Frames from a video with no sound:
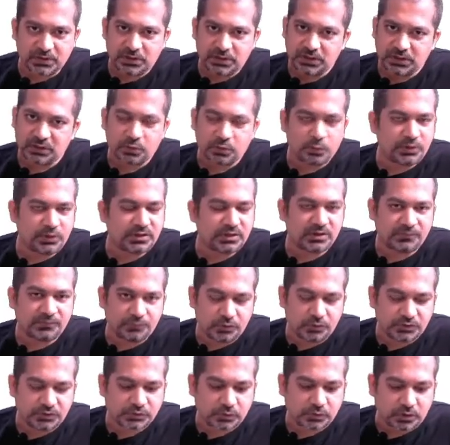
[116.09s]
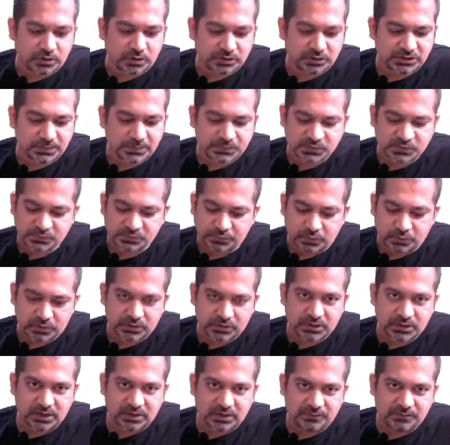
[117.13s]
including the full scholarships for